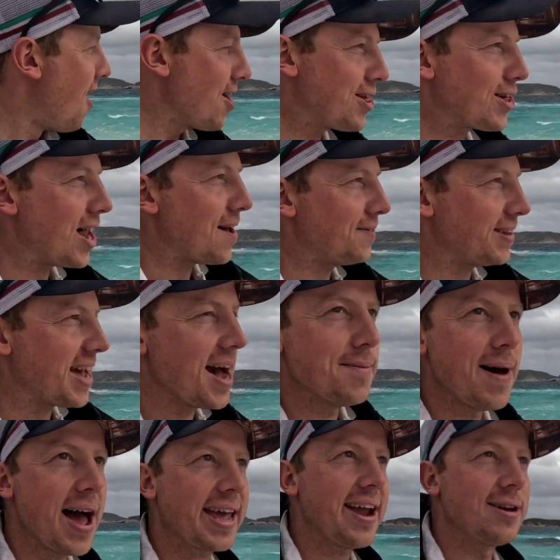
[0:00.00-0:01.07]
I'm just gonna have to come
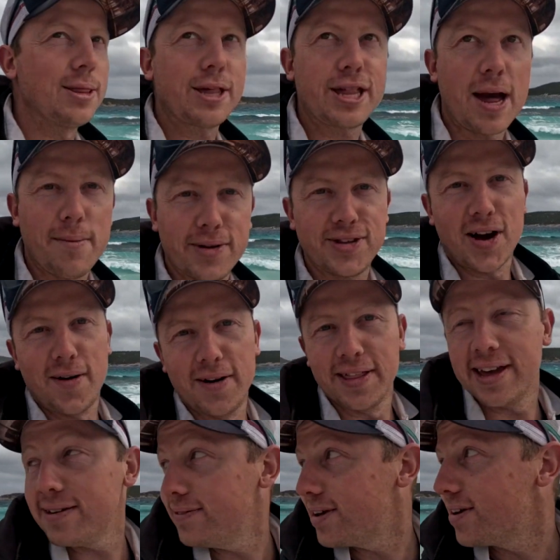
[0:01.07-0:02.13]
back here in the summertime,
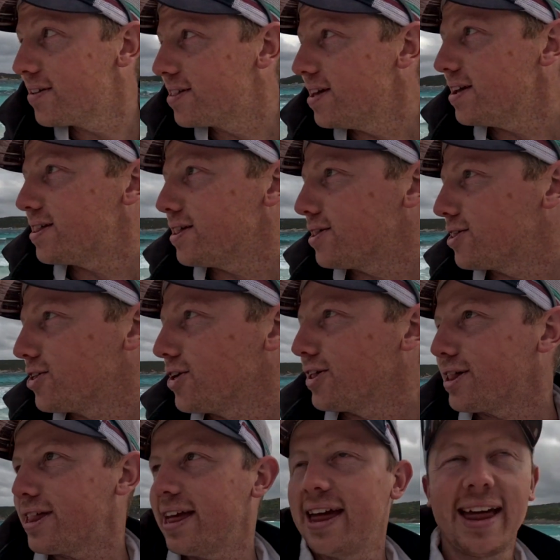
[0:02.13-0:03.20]
I think, because this is
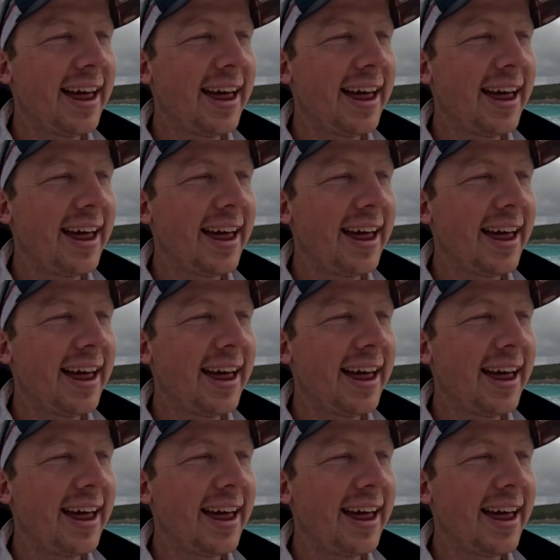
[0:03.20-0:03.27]
just